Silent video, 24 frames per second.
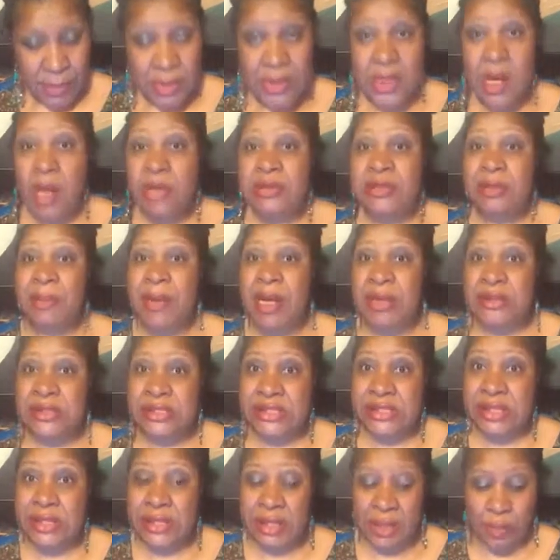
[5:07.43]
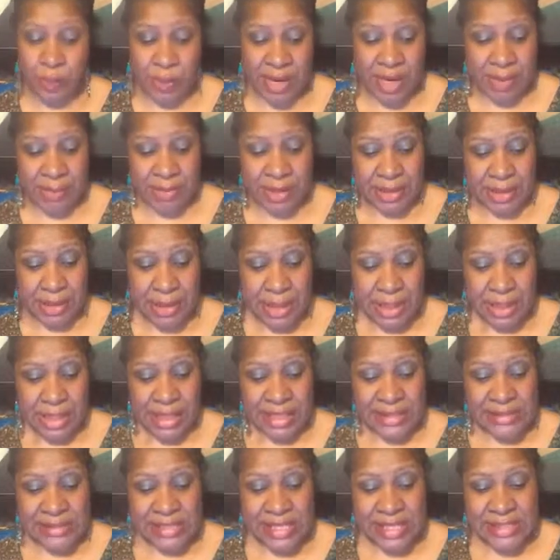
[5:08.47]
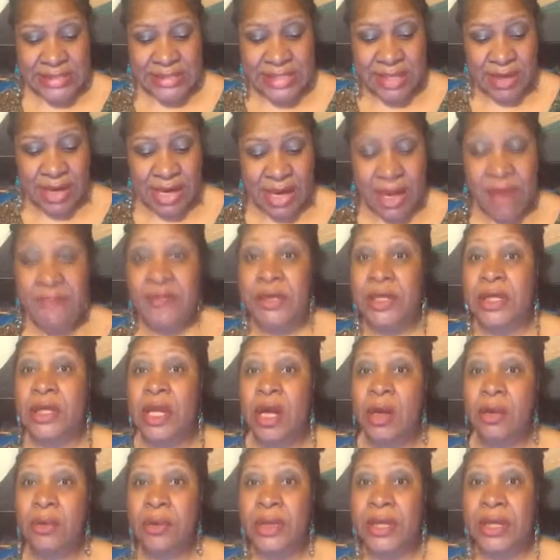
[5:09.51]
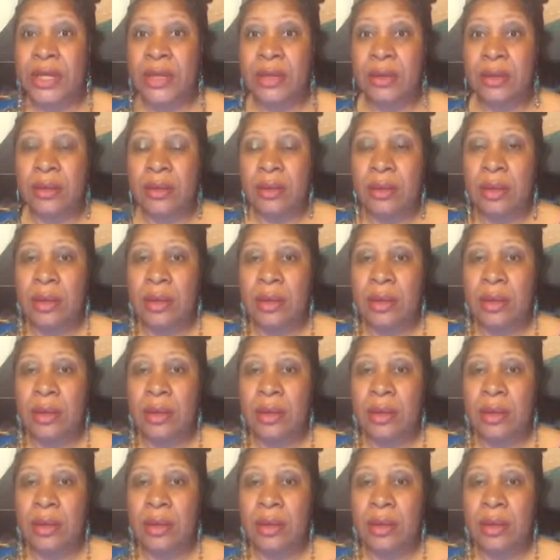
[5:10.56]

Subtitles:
talks about silly women. It says they're ever learning,